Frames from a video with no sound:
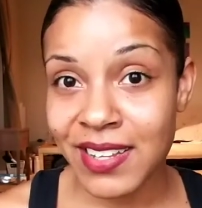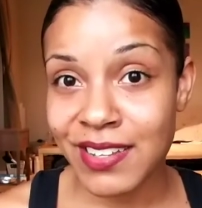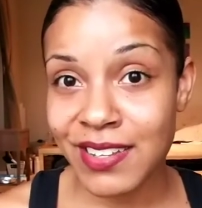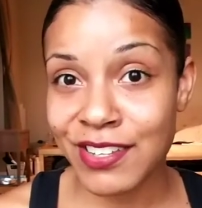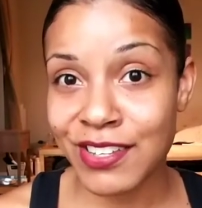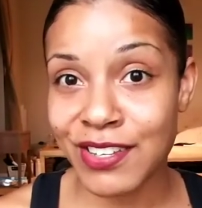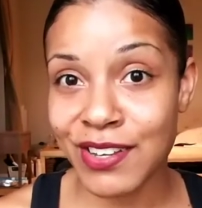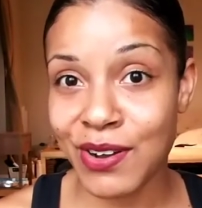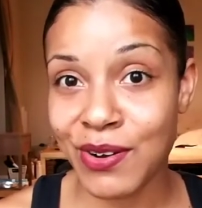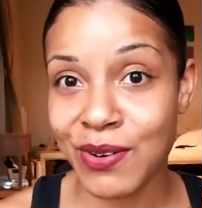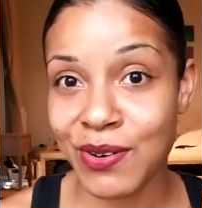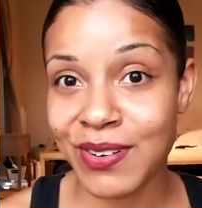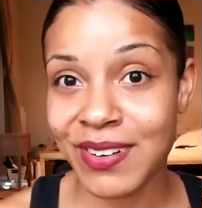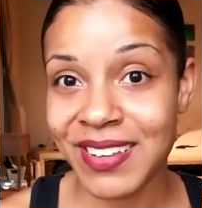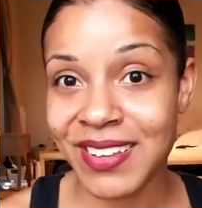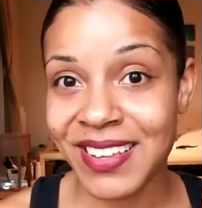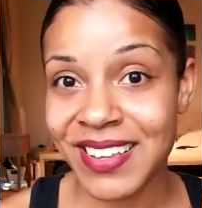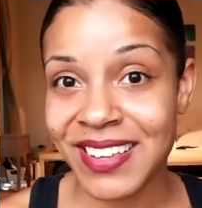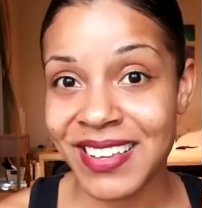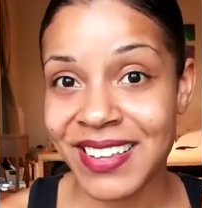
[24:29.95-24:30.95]

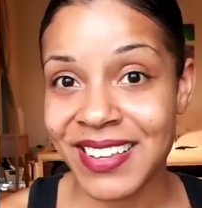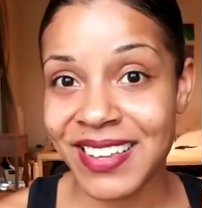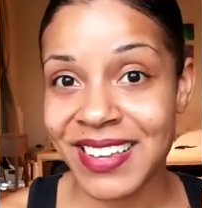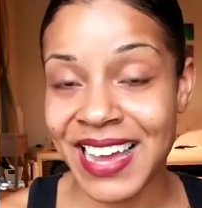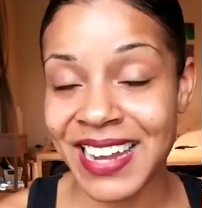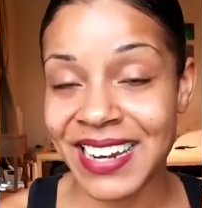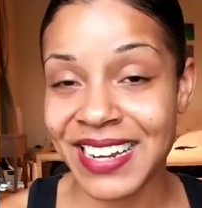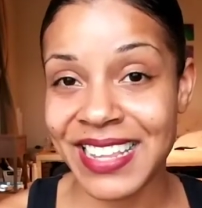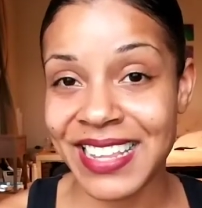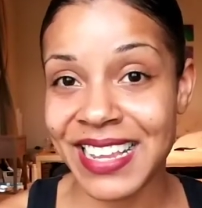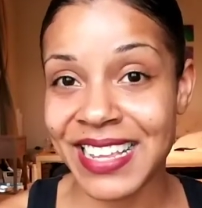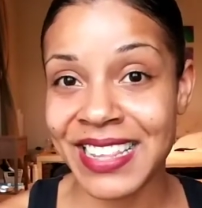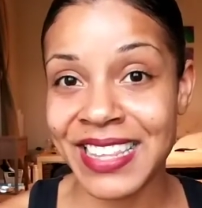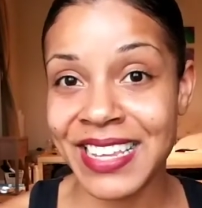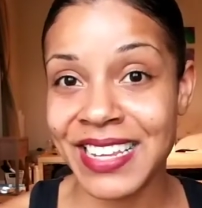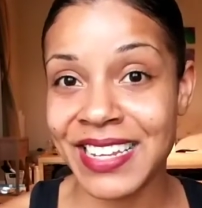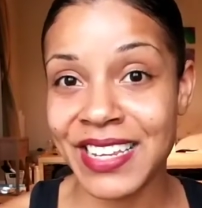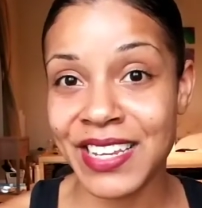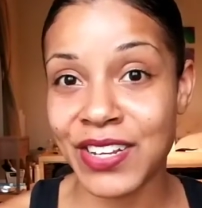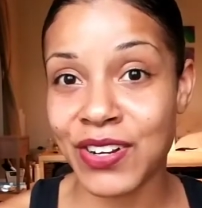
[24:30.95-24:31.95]
So kind of like
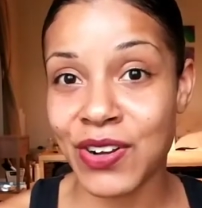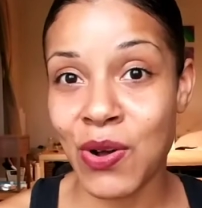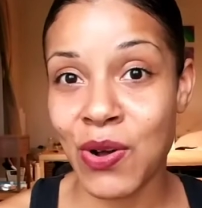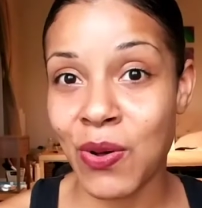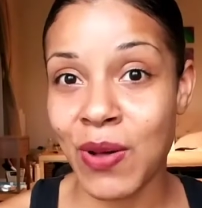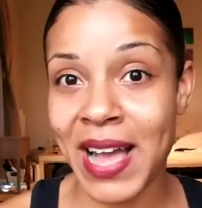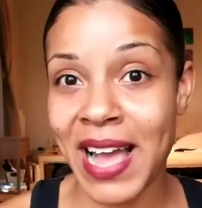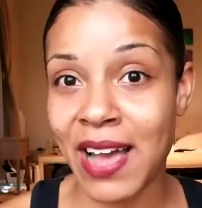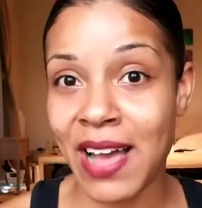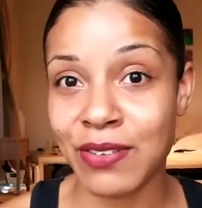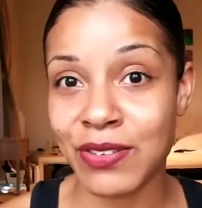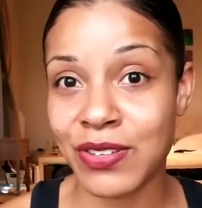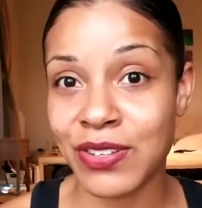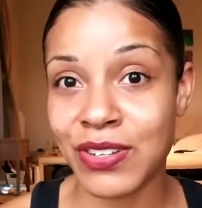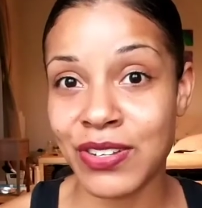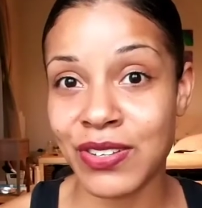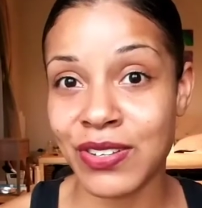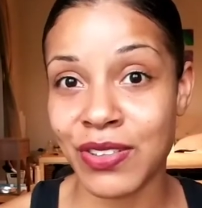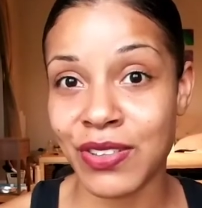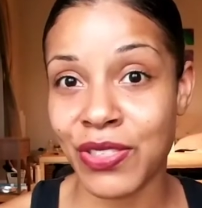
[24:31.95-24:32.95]
cleaning your whole house
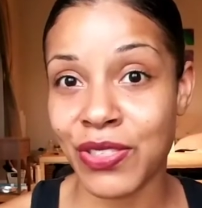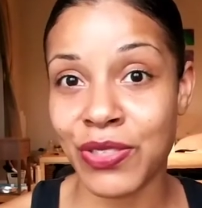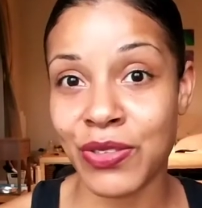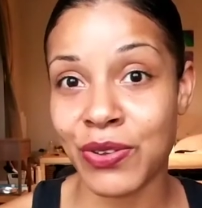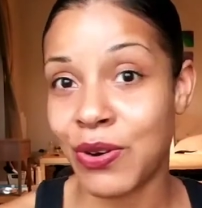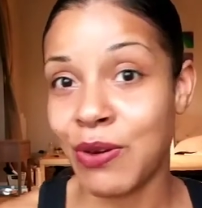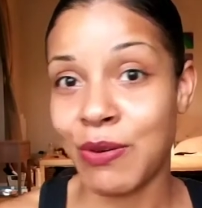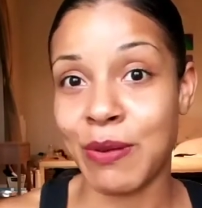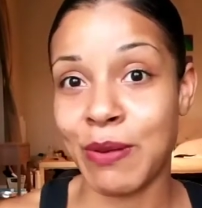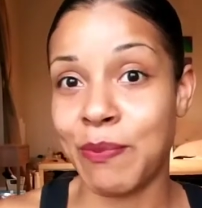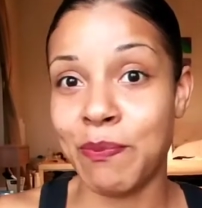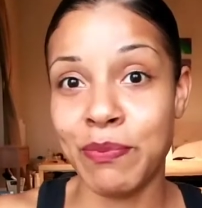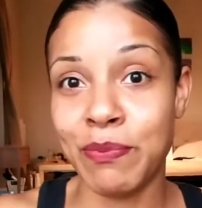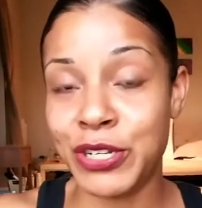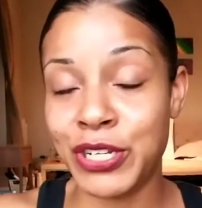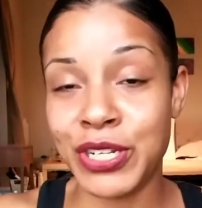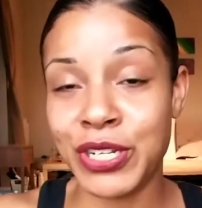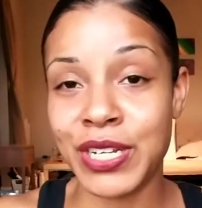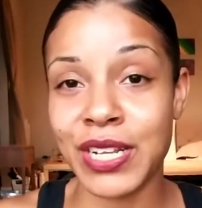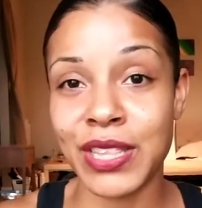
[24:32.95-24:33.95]
just to throw a
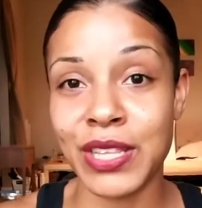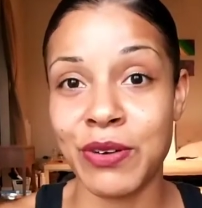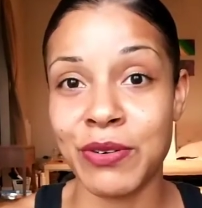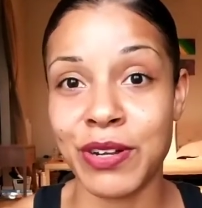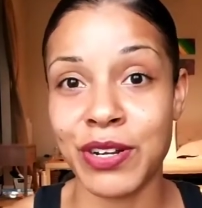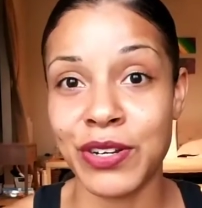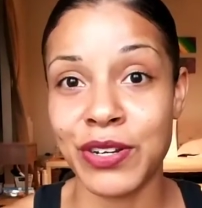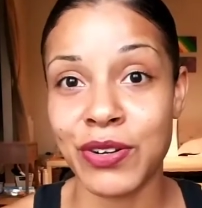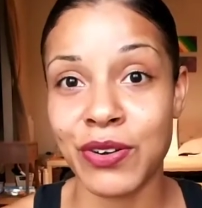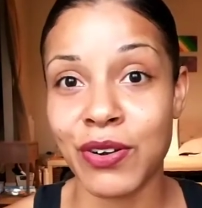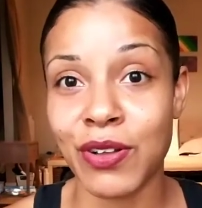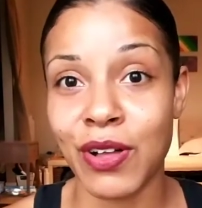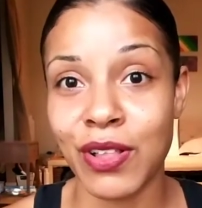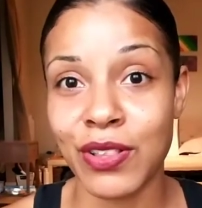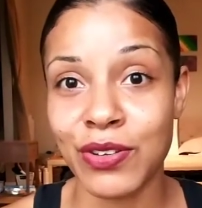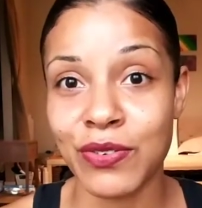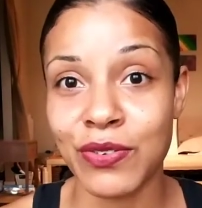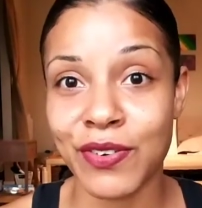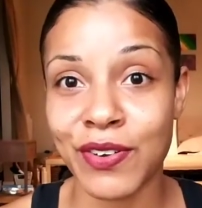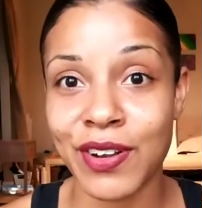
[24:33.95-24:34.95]
shitload of dirt
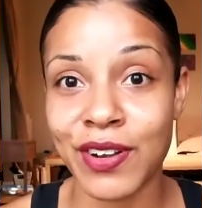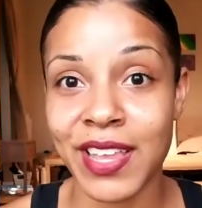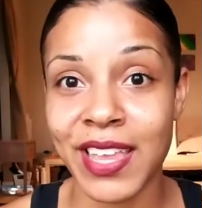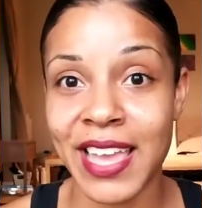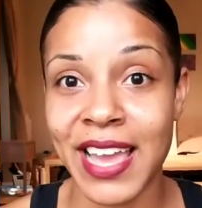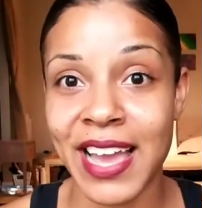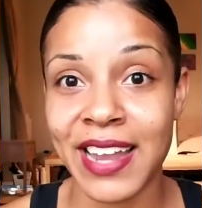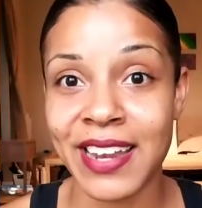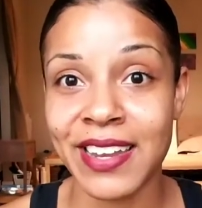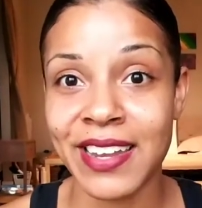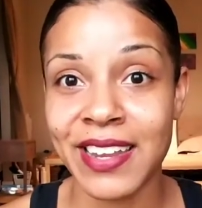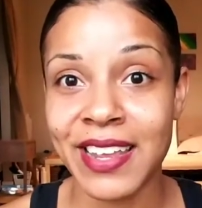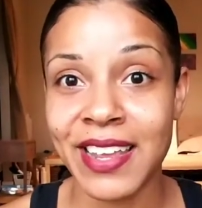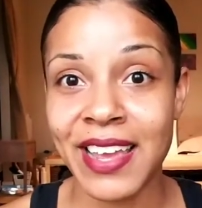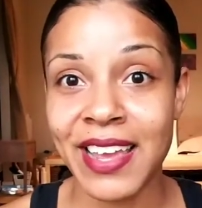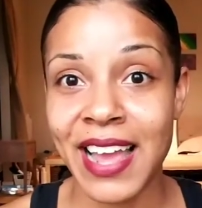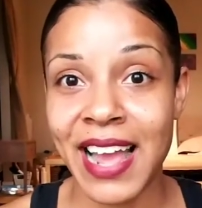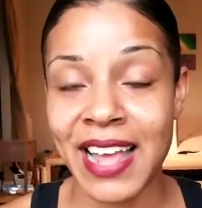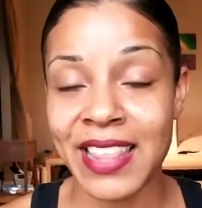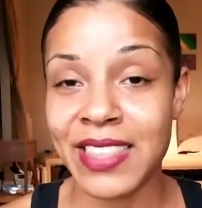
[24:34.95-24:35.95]
all over it again
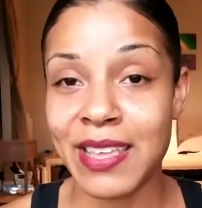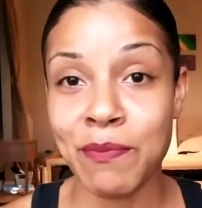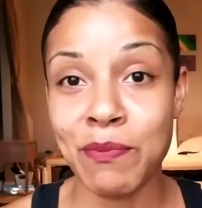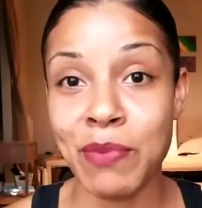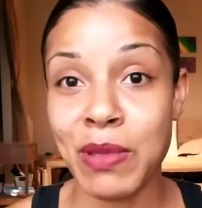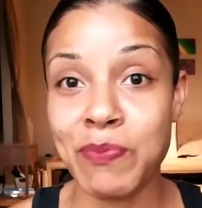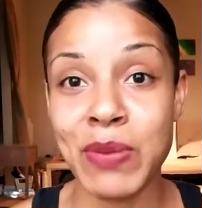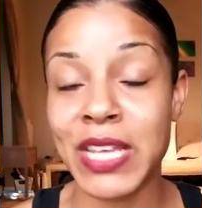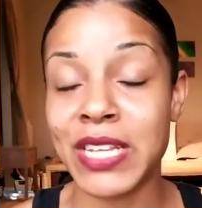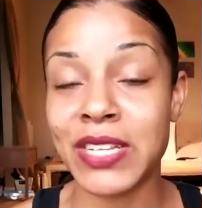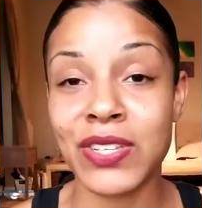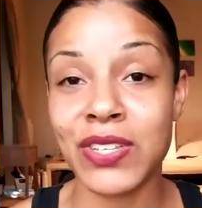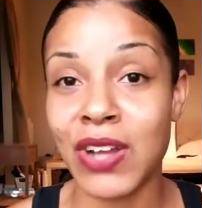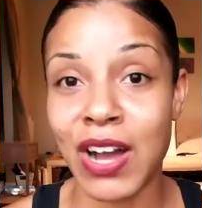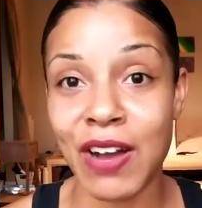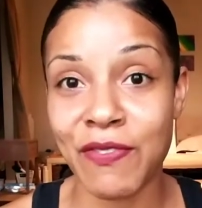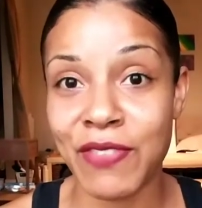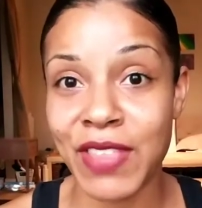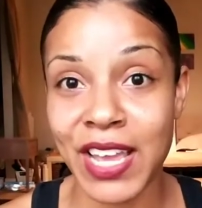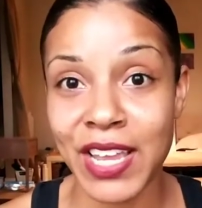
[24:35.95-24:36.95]
and then be pissed
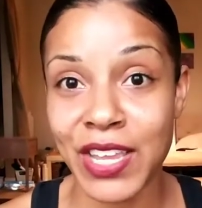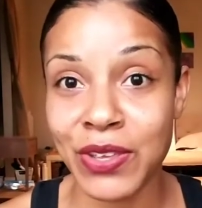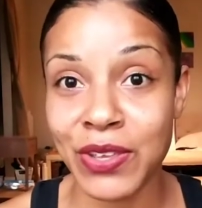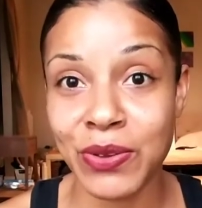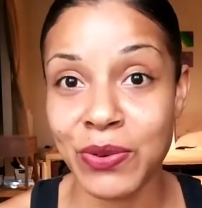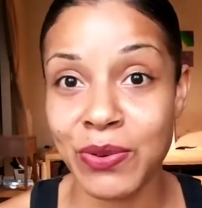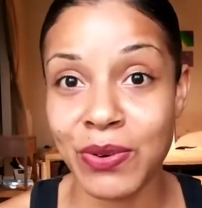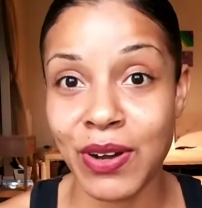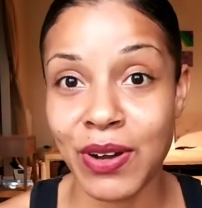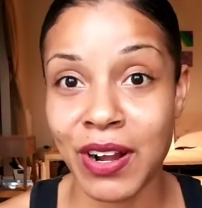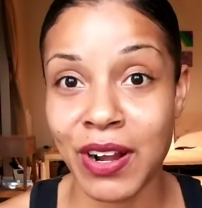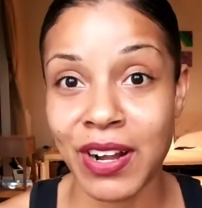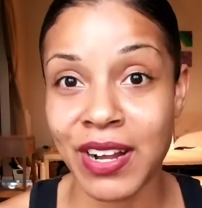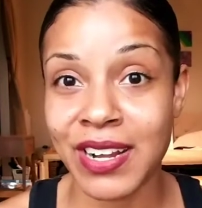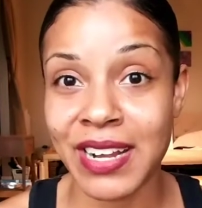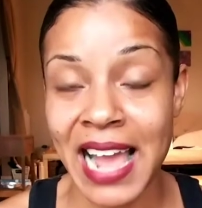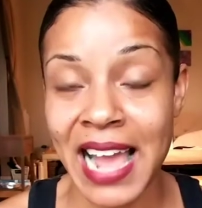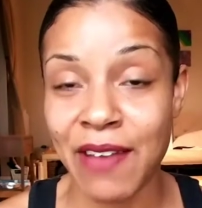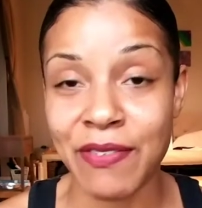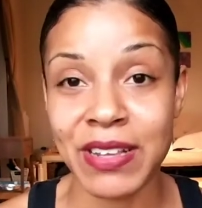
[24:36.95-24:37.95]
off that you are
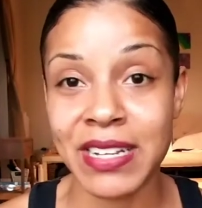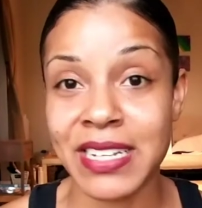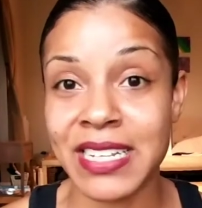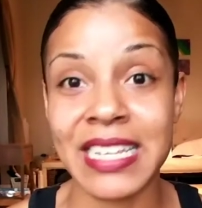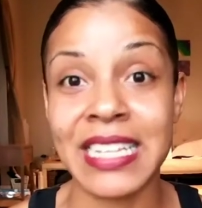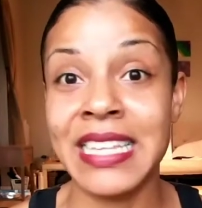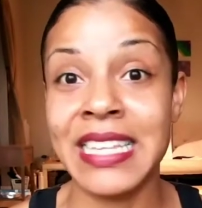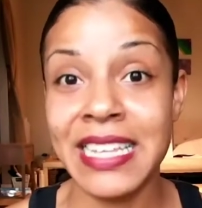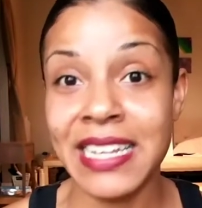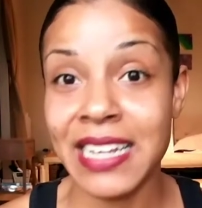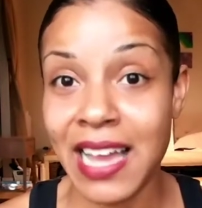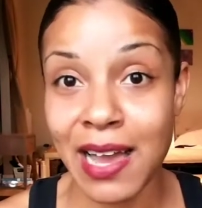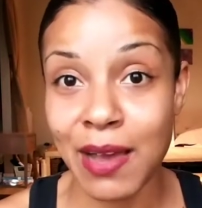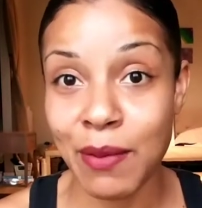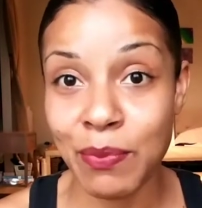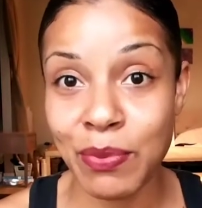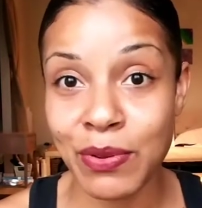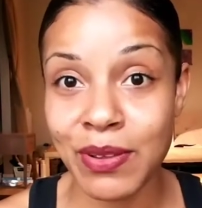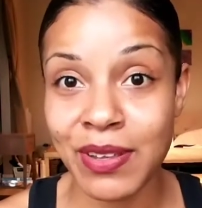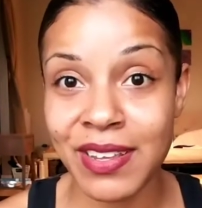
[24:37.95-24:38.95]
having to clean
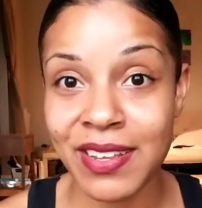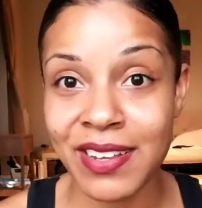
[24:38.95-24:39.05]
up.